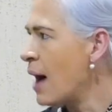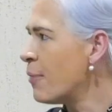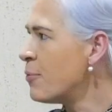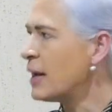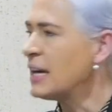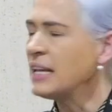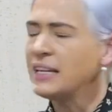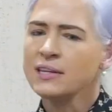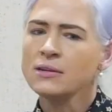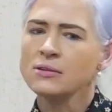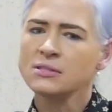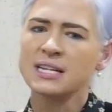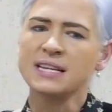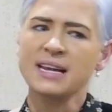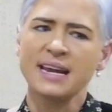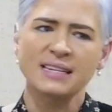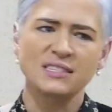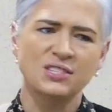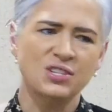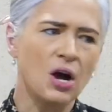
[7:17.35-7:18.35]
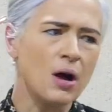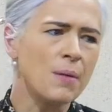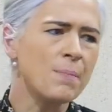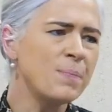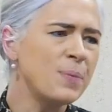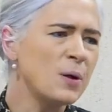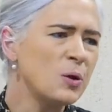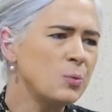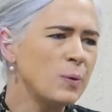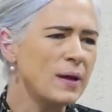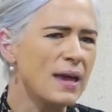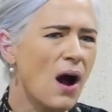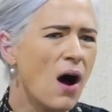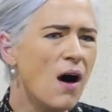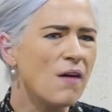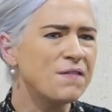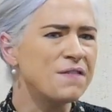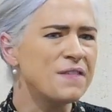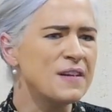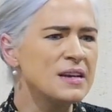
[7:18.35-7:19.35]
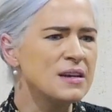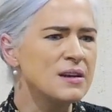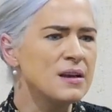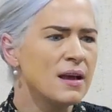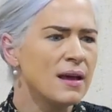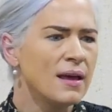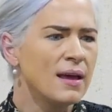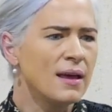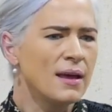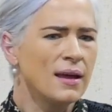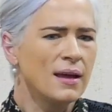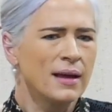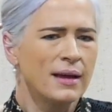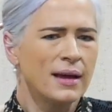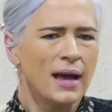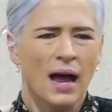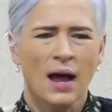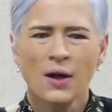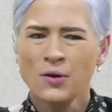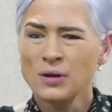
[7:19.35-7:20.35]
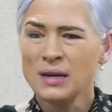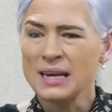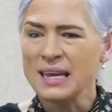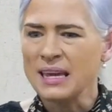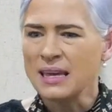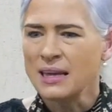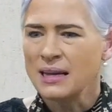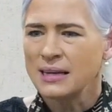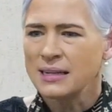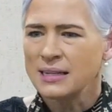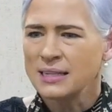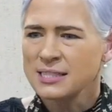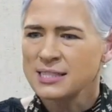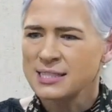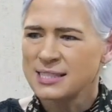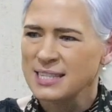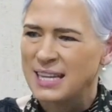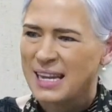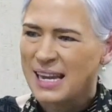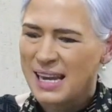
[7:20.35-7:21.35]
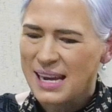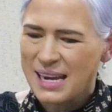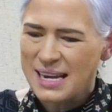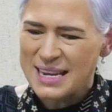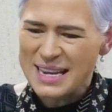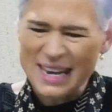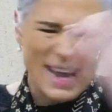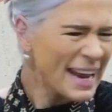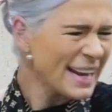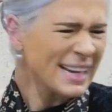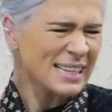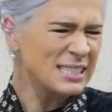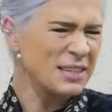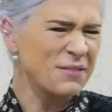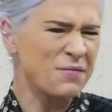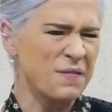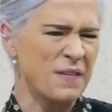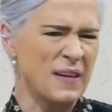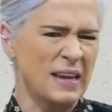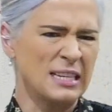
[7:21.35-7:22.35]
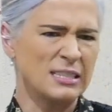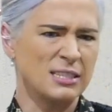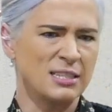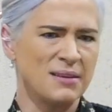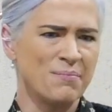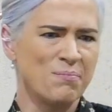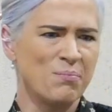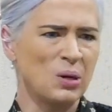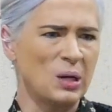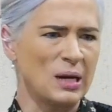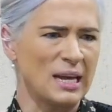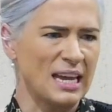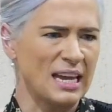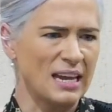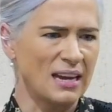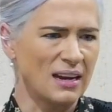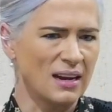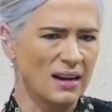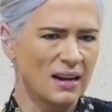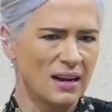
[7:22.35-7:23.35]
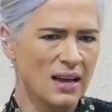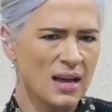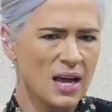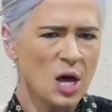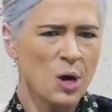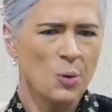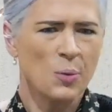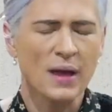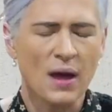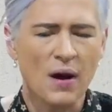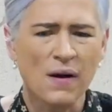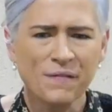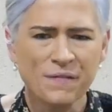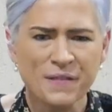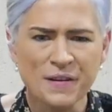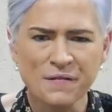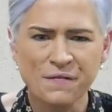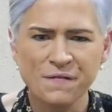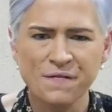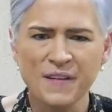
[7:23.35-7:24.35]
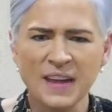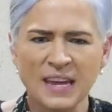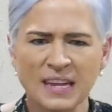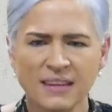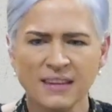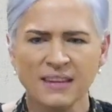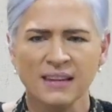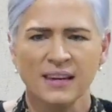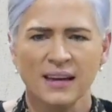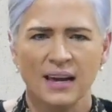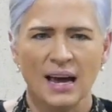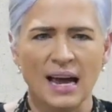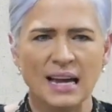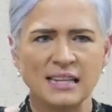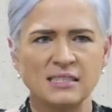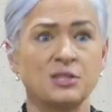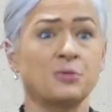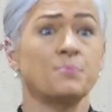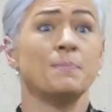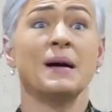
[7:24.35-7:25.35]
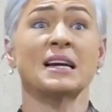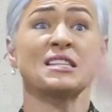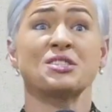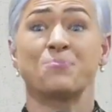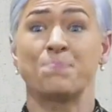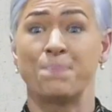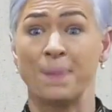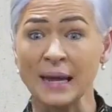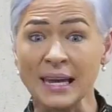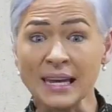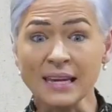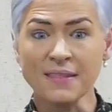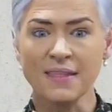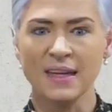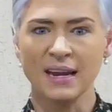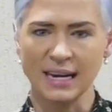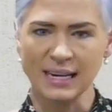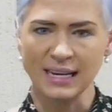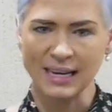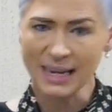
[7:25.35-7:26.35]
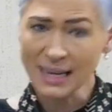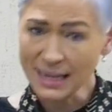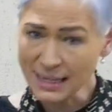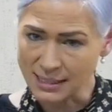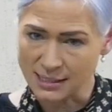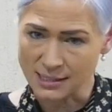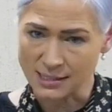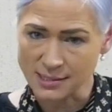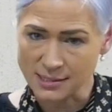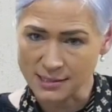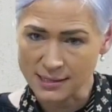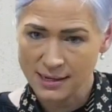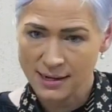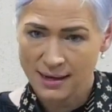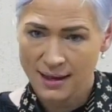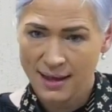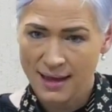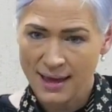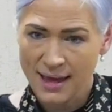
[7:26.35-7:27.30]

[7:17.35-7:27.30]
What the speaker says: I want to use an example. We often only see negative things in bullying. We often think it's much bigger than it is.